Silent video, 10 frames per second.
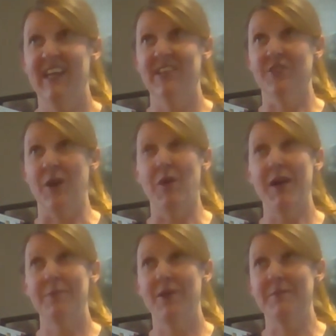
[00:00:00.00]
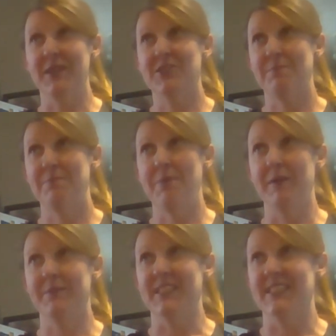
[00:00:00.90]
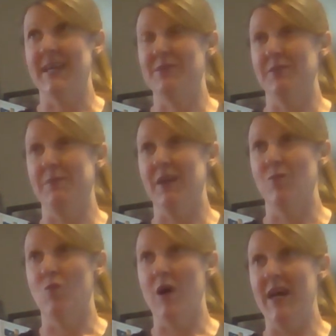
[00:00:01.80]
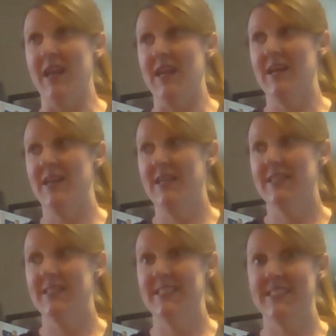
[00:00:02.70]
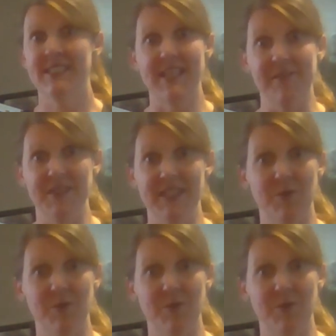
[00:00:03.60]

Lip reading: So I want to pretty much pump this up to about 170,